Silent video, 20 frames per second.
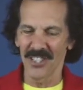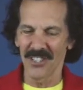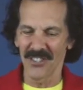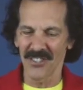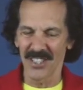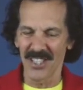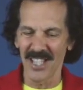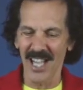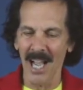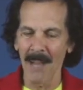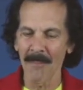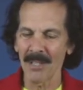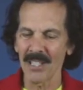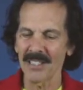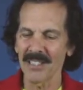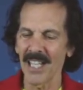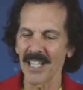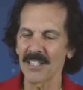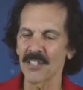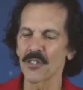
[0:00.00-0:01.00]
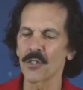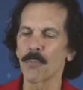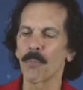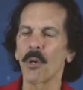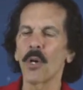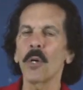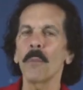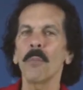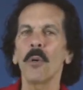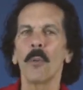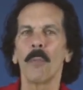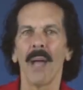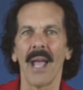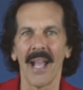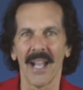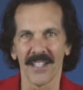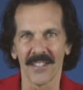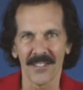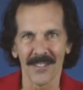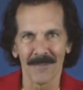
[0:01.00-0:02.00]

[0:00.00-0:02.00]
You see, I'm going to take this purple band